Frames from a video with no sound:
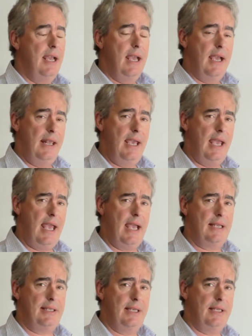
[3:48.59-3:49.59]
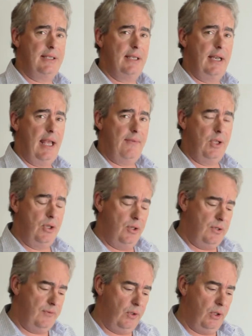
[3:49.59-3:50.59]
and they're assets that have a
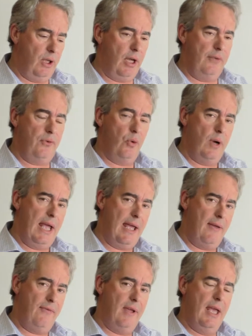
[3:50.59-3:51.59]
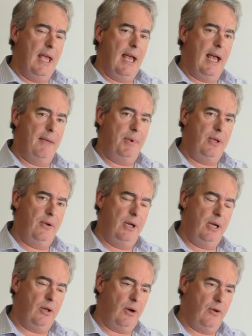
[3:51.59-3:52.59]
useful life or have a
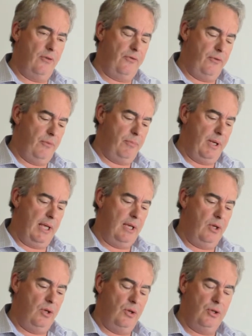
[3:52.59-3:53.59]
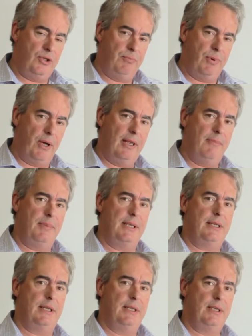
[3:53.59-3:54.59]
period of being used by the
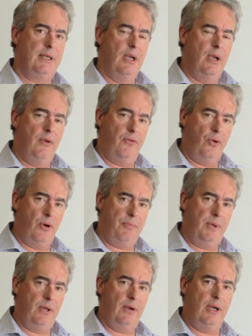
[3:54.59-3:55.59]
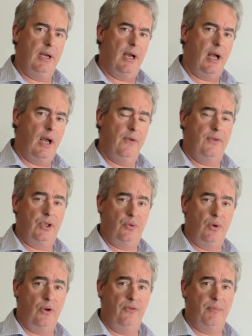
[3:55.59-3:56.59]
business for a period over
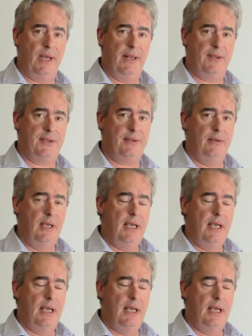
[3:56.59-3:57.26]
12 months.